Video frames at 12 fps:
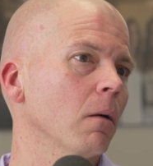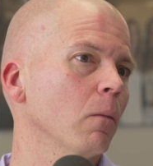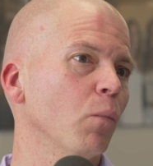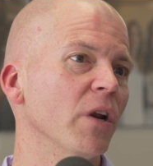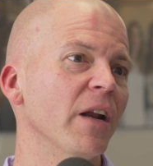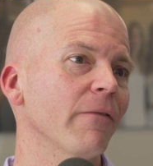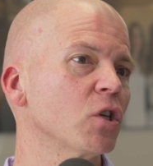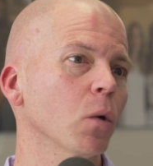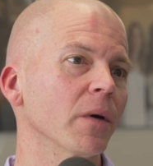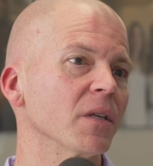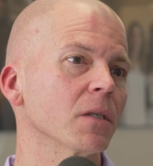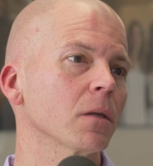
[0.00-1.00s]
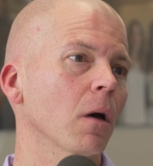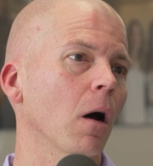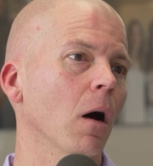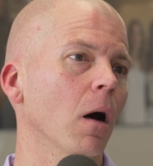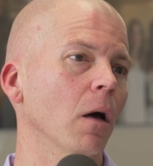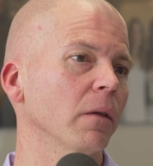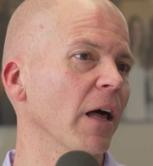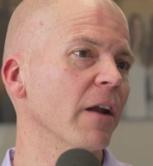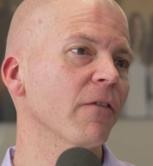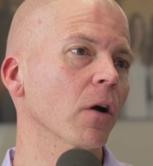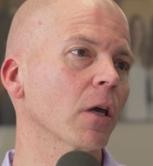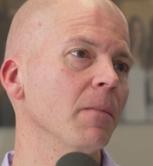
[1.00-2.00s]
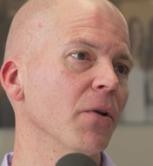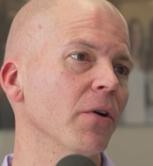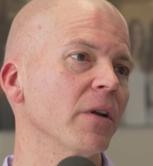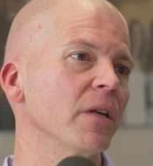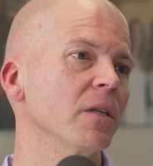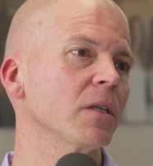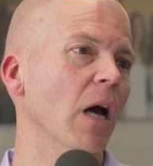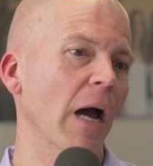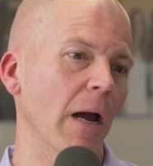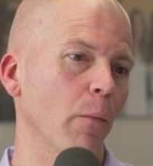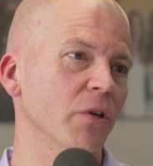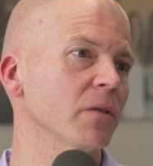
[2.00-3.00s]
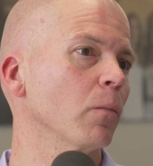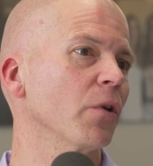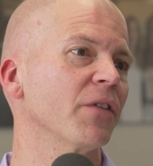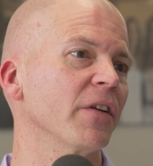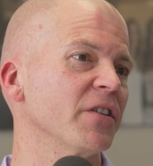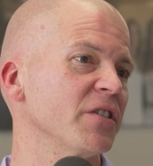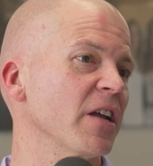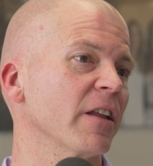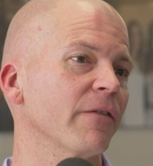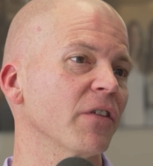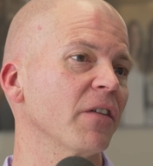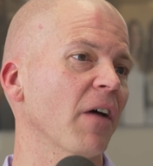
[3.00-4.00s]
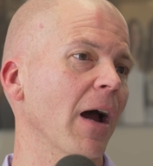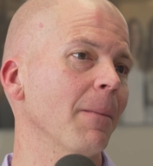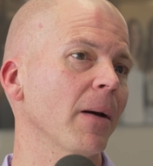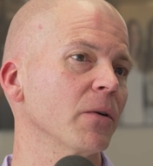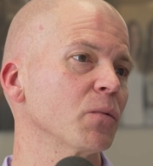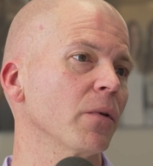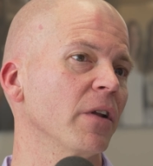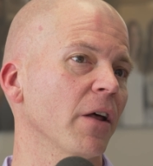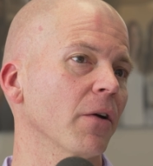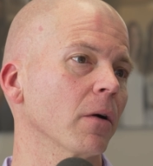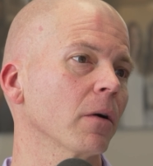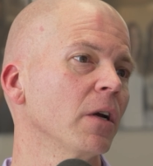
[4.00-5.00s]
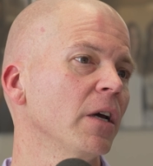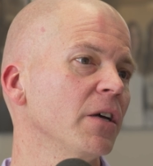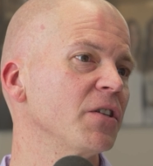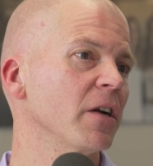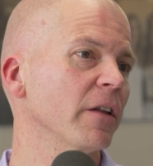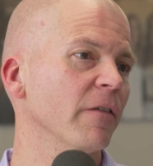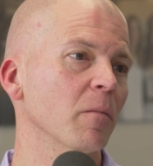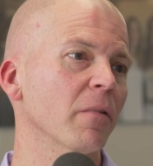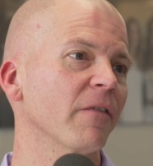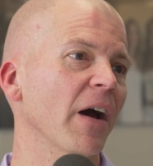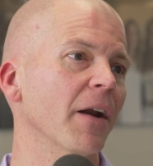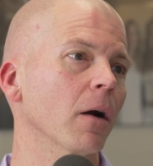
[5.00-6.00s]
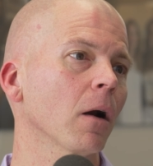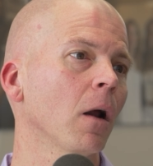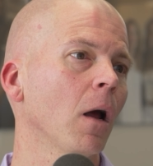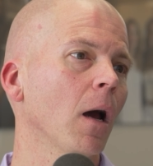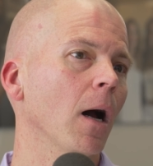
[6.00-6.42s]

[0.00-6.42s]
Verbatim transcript: we didn't have a choice. A lot of our communities, I wasn't with Distinctive at the time. I was with another senior living provider.